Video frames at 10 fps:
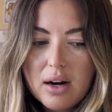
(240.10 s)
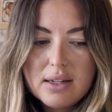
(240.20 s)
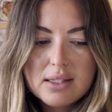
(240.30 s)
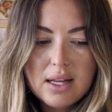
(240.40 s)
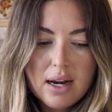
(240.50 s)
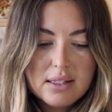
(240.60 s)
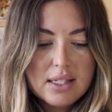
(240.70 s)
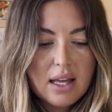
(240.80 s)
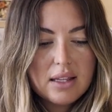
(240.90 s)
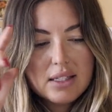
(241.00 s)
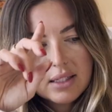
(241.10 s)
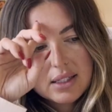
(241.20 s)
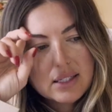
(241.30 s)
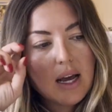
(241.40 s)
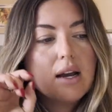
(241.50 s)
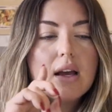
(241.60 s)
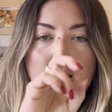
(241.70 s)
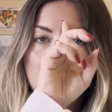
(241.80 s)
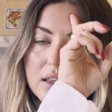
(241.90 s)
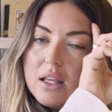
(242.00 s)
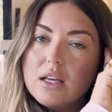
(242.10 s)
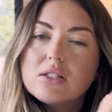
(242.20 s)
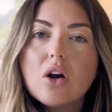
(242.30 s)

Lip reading: and decided to get these instead. These